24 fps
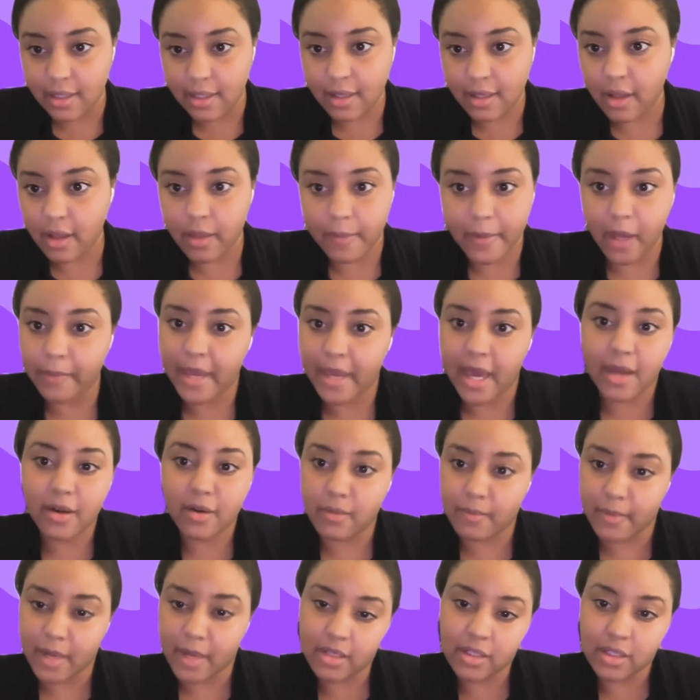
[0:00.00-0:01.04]
It's all about
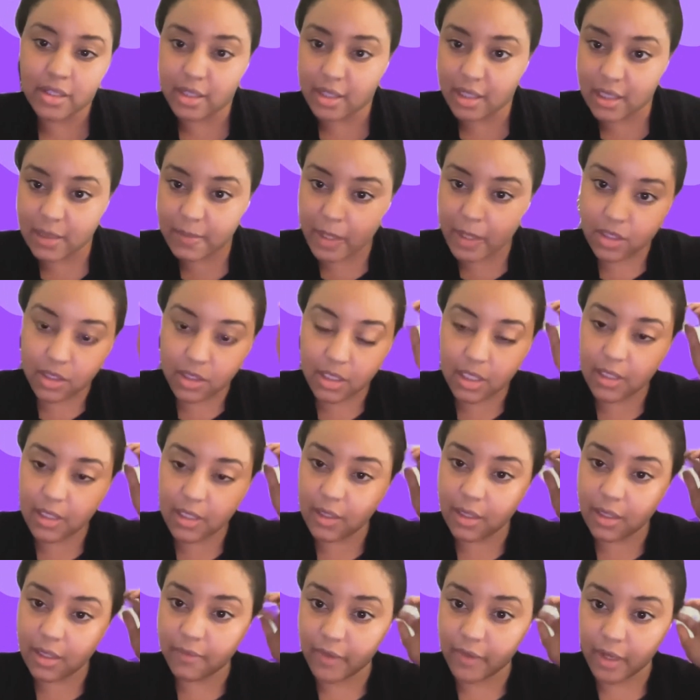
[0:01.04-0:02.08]
pattern matching, especially
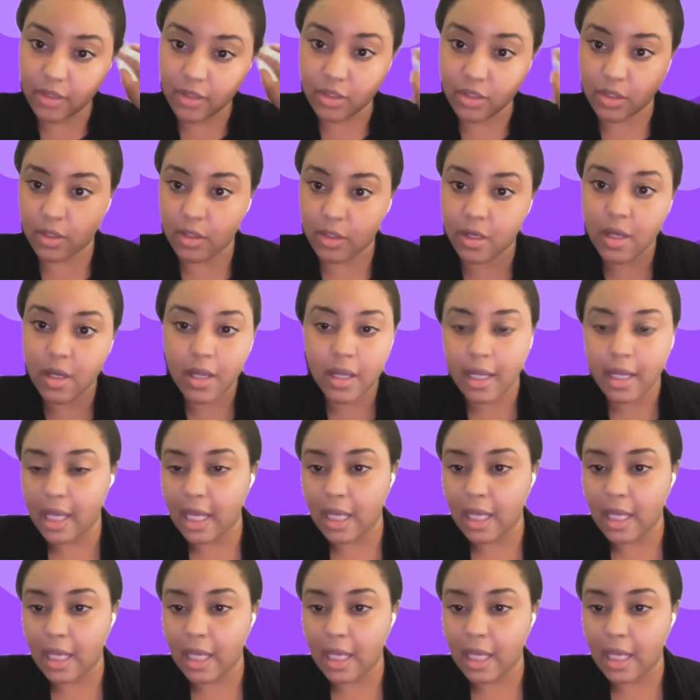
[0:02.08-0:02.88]
in venture.